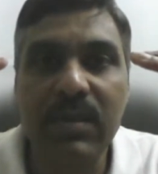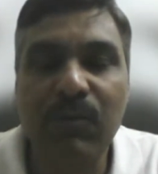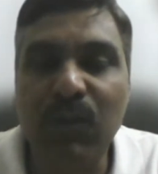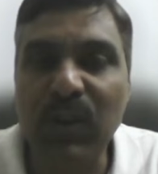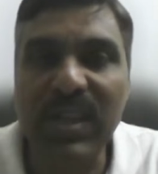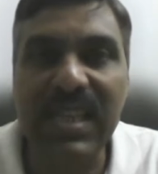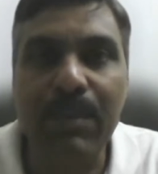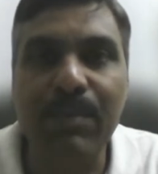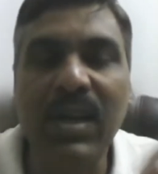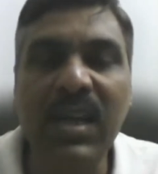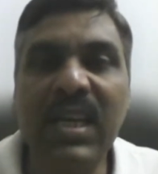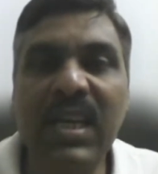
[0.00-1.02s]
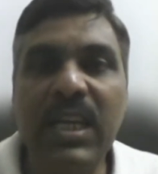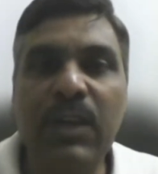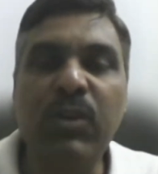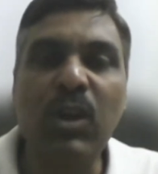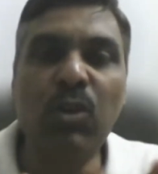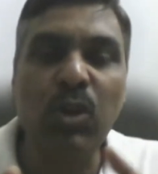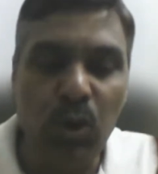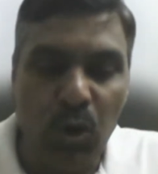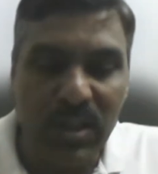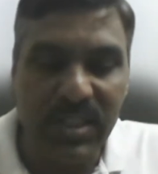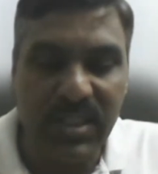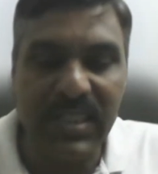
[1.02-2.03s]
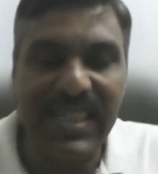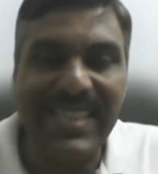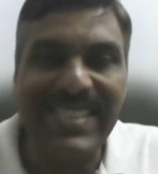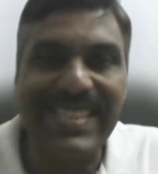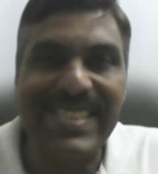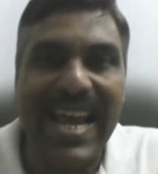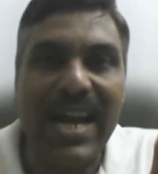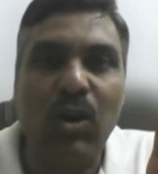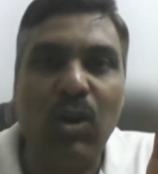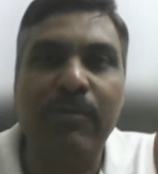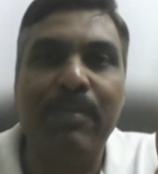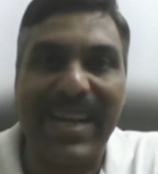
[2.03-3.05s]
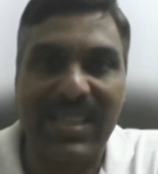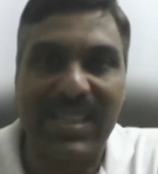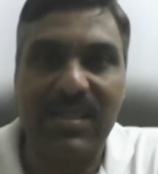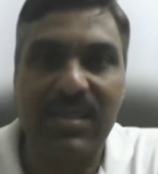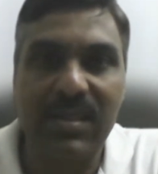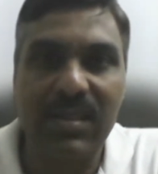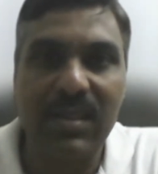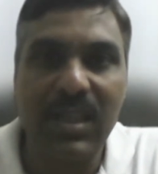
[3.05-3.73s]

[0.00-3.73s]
For example, if you are going to construct a stack of bricks,